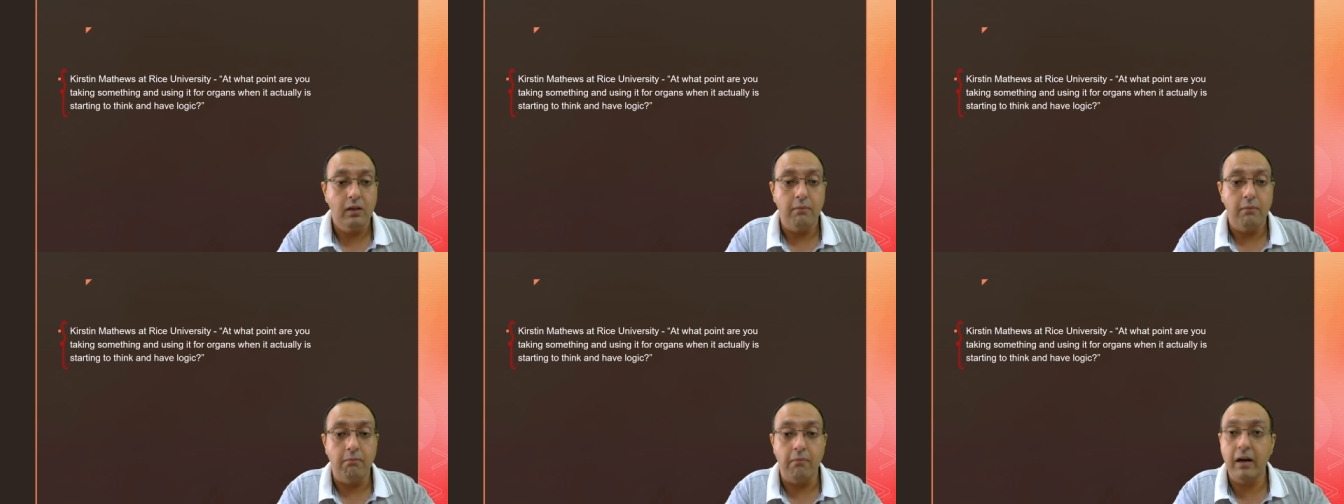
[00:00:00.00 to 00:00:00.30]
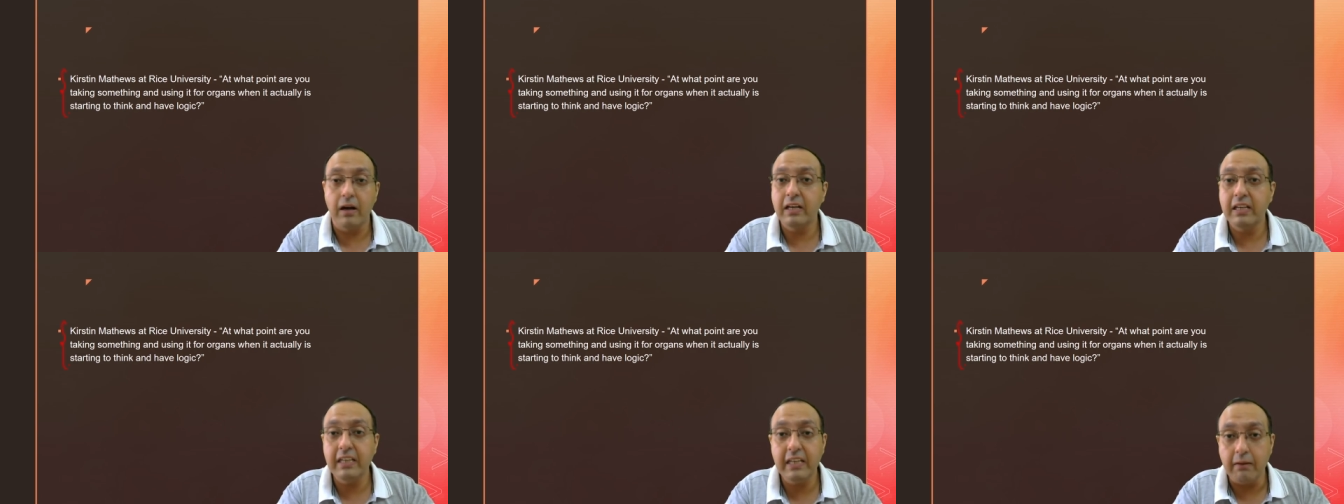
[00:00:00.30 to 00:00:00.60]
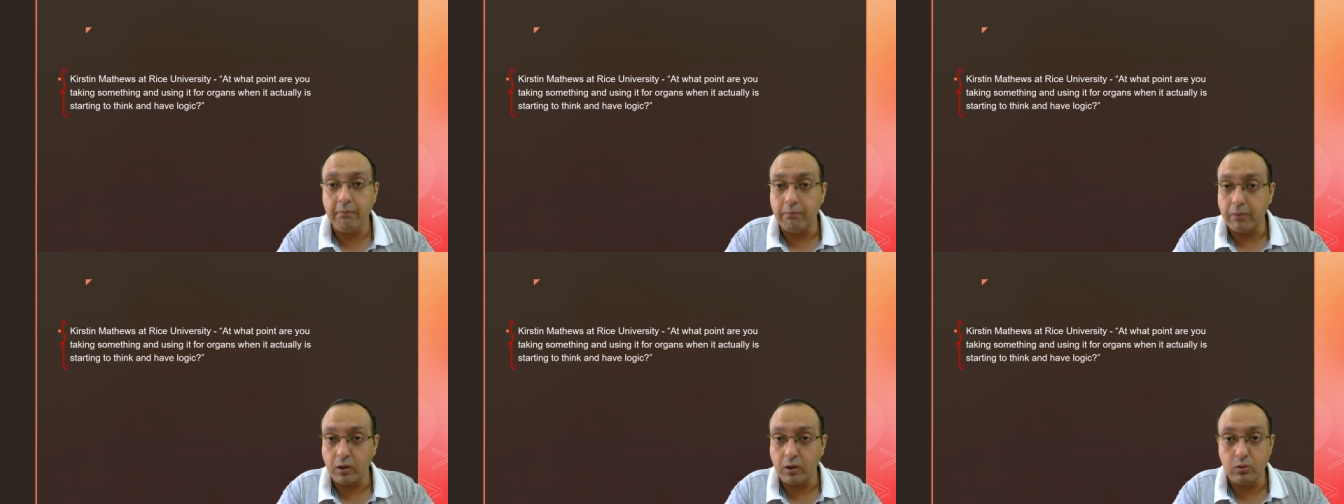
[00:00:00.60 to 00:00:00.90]
monkey
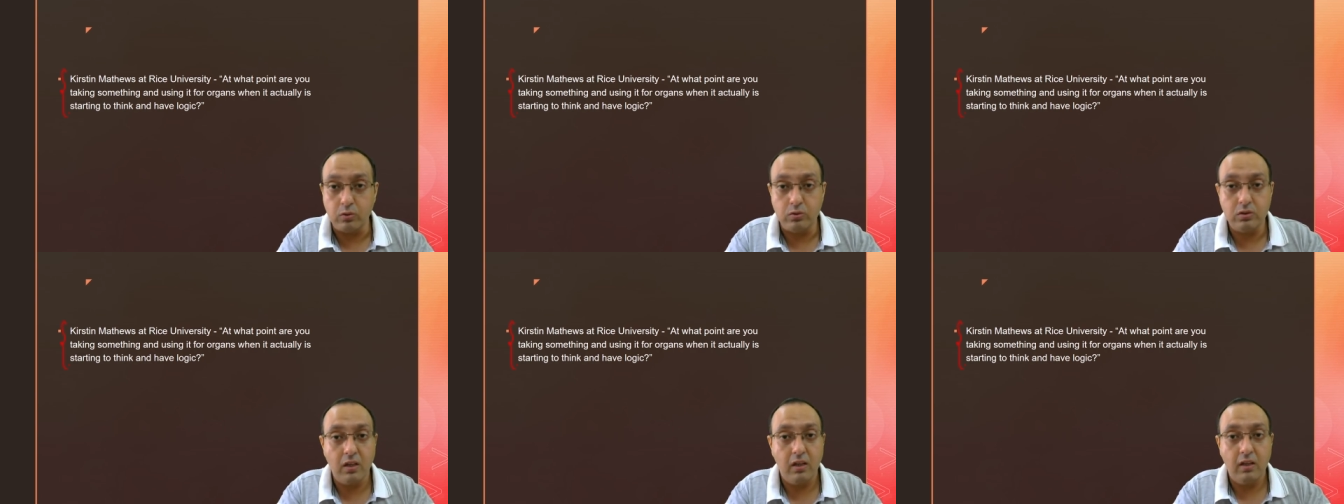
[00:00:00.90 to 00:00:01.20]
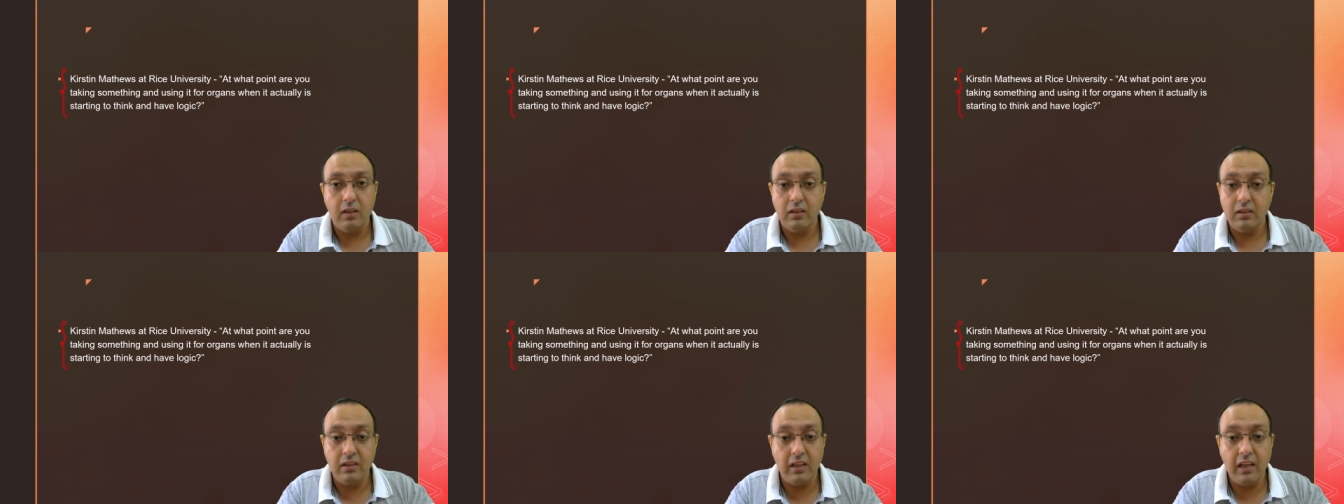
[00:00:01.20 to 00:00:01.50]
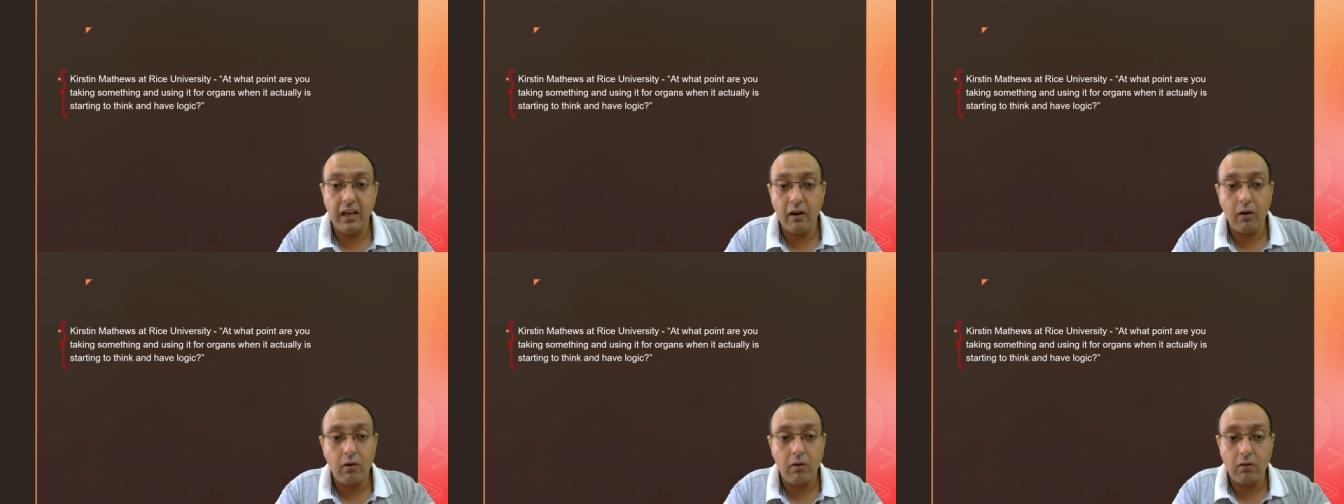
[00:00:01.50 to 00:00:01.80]
embryos,
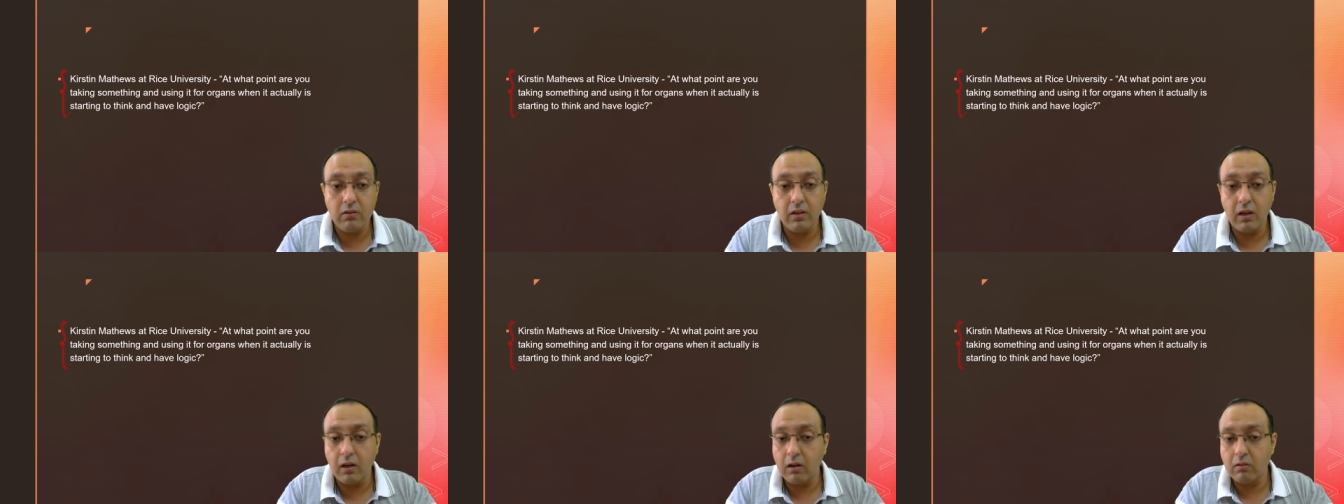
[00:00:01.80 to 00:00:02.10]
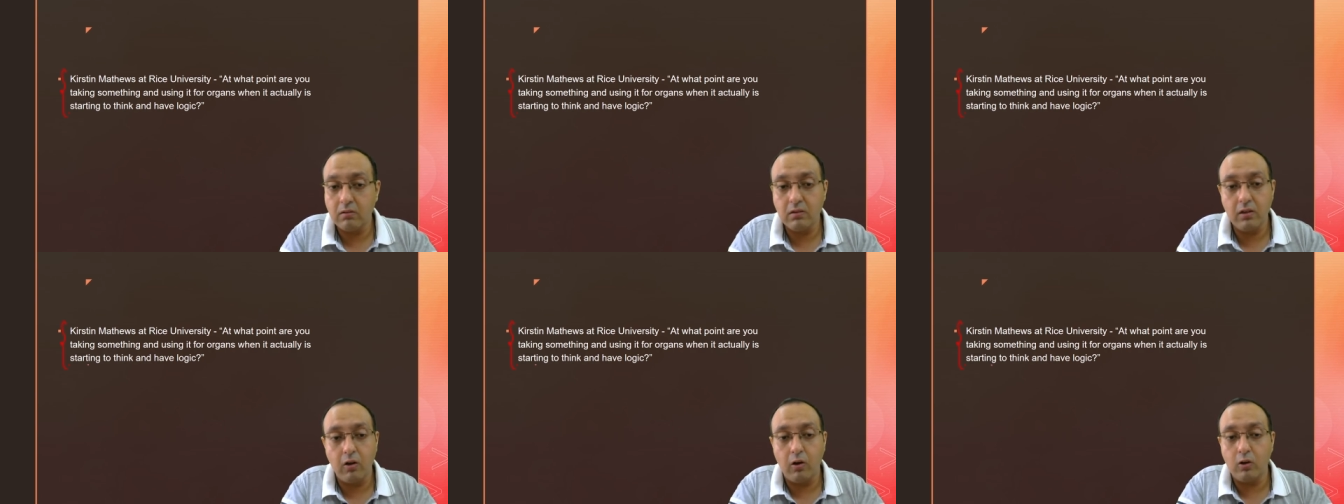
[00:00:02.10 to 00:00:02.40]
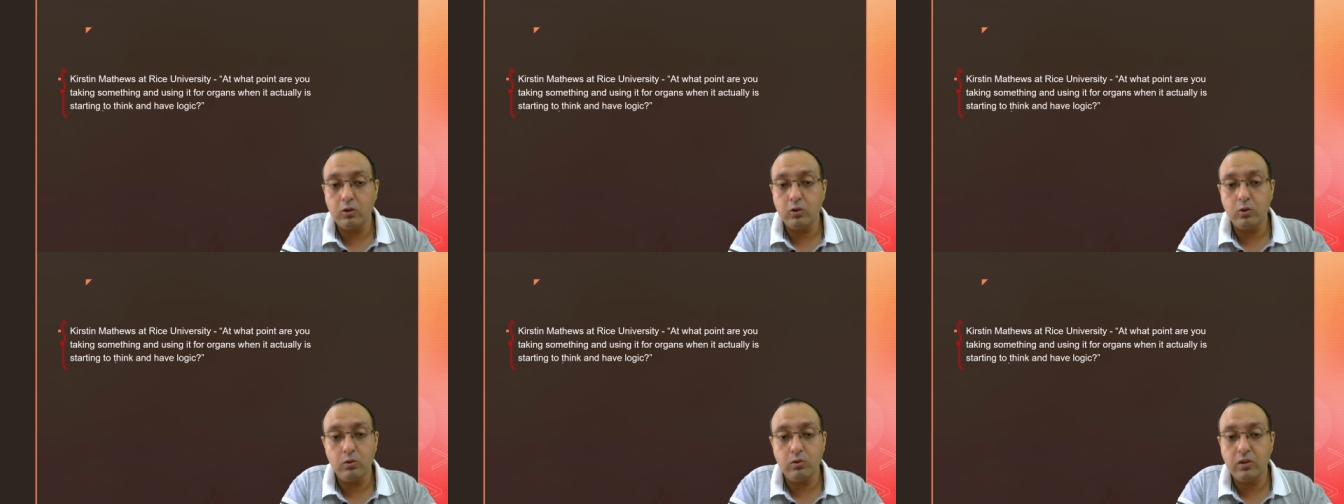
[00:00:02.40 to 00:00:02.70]
they
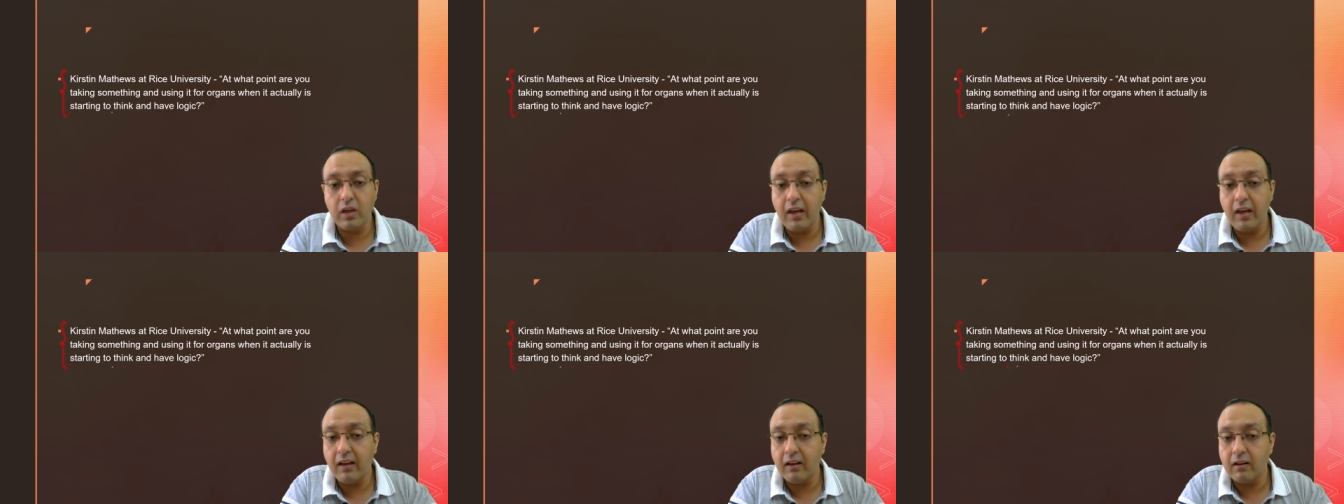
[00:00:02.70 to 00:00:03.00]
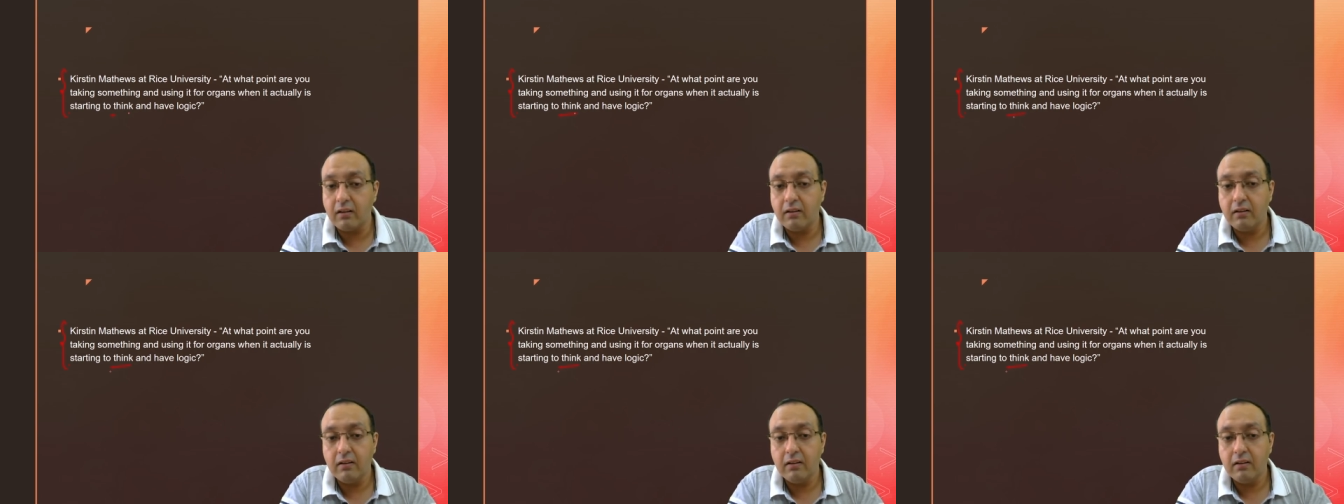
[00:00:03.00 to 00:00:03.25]
also think,